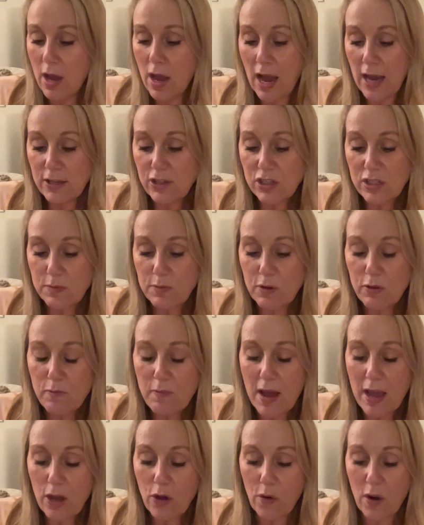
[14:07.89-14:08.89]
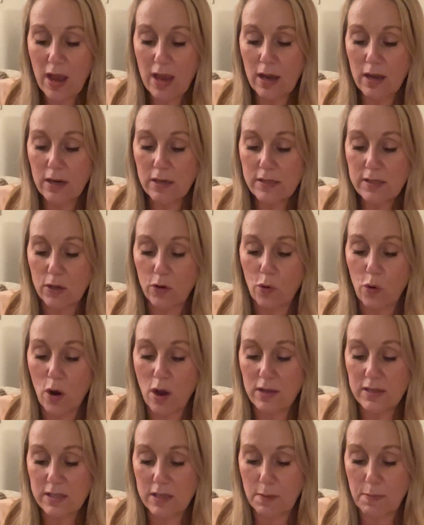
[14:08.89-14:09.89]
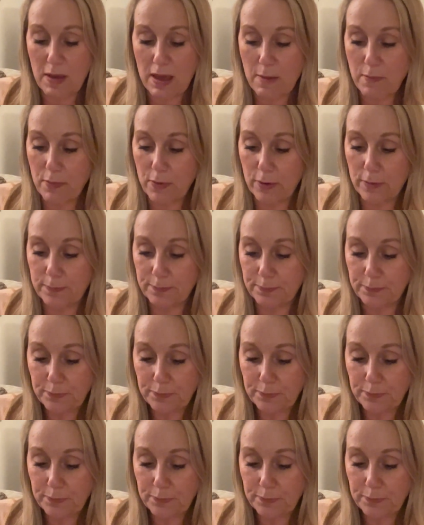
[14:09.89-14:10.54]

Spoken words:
I just move my crayons across the paper.